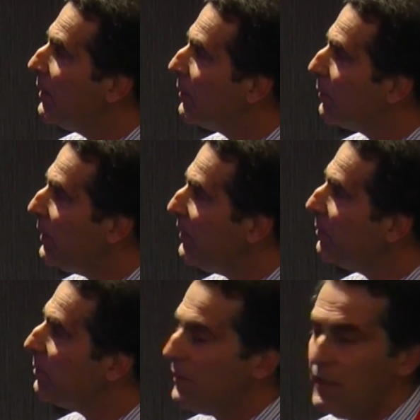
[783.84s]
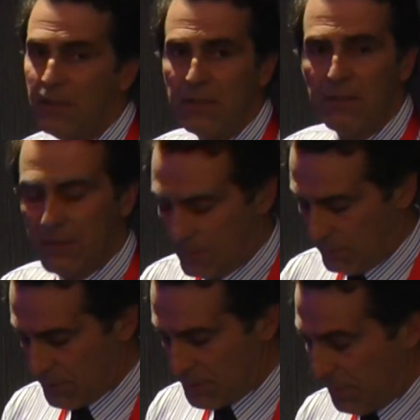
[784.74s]
The
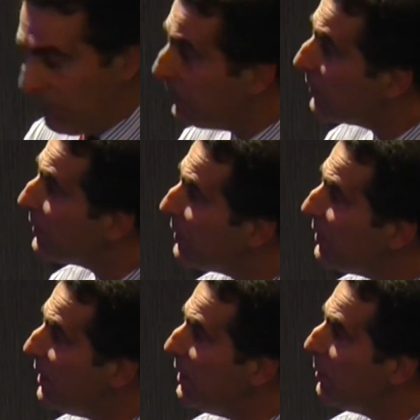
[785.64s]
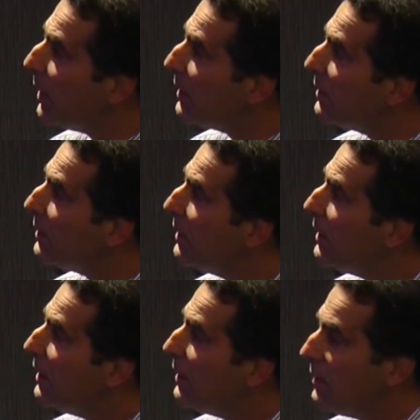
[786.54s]
responses are attenuated
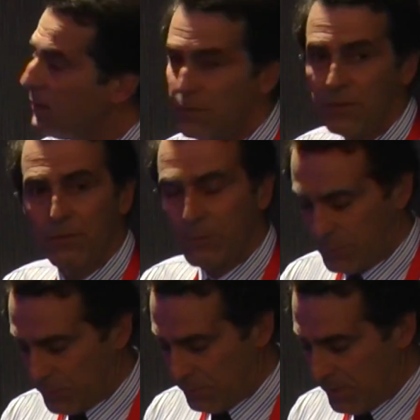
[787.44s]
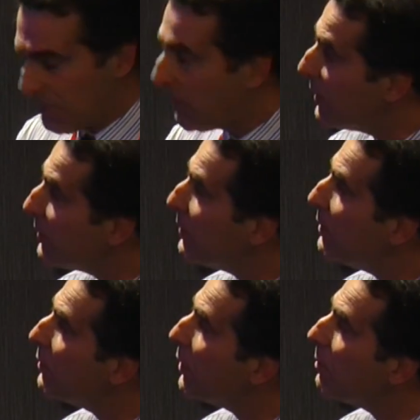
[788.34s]
in individuals with metabolic
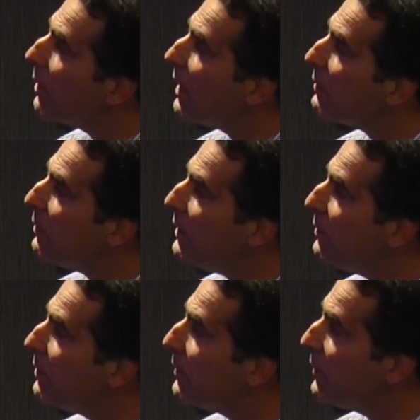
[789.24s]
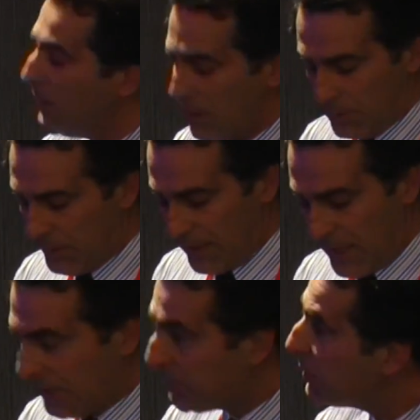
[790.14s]
syndrome-like features. And really,
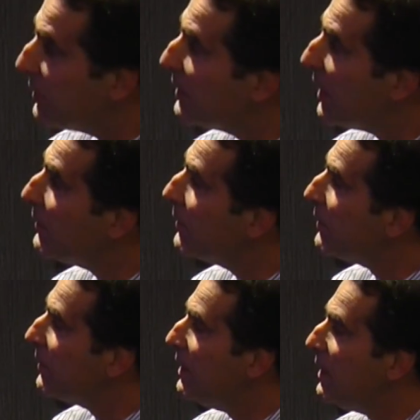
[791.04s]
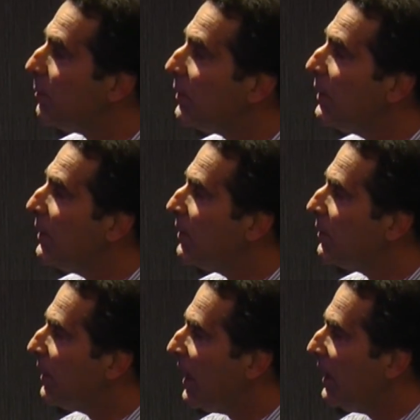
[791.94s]
aspirin doesn't seem
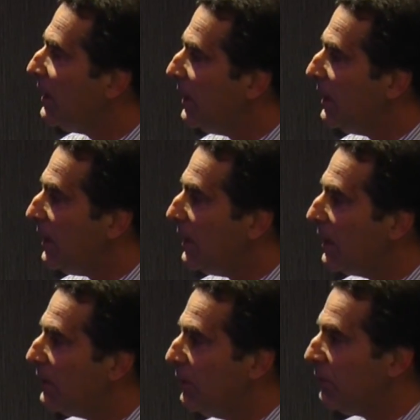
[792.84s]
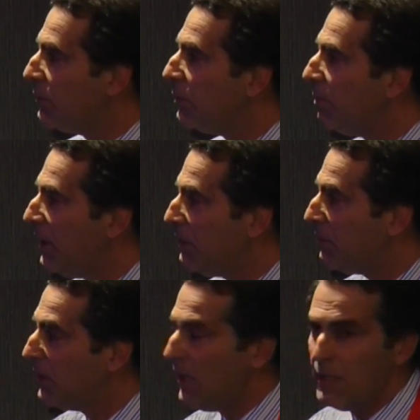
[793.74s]
to add any additional
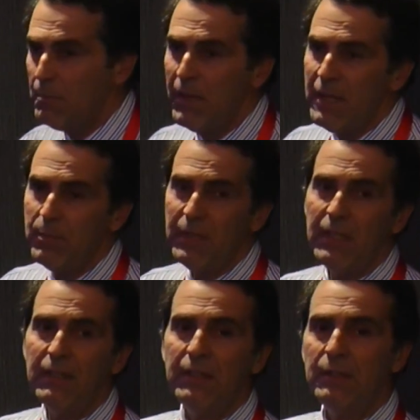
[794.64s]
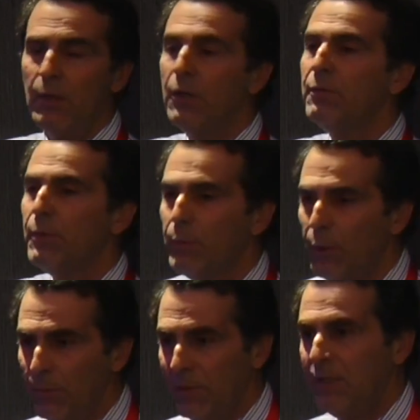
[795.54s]
benefit. And it may be that you're
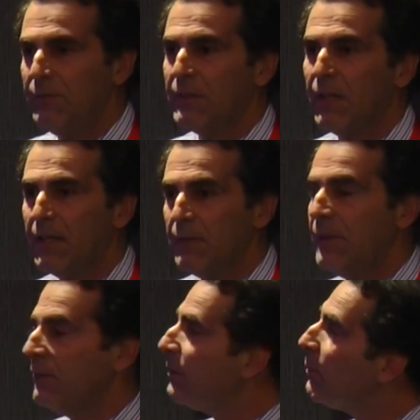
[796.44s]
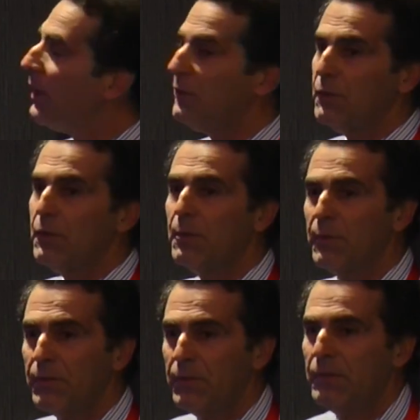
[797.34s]
overwhelming, if you like, if that's the right term,
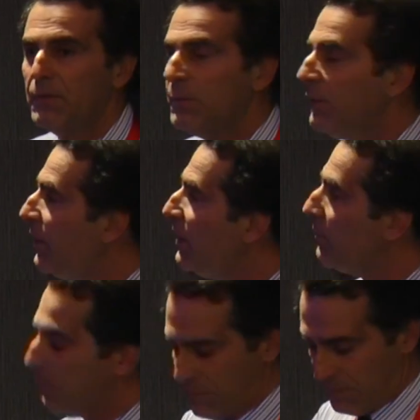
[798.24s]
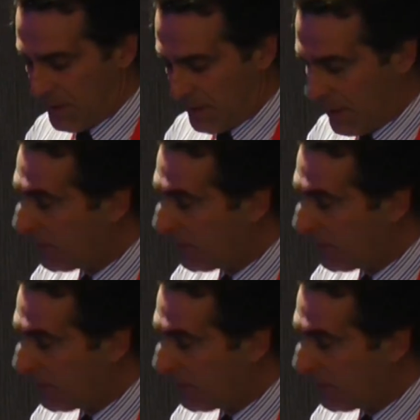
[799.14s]
the system with N3 fatty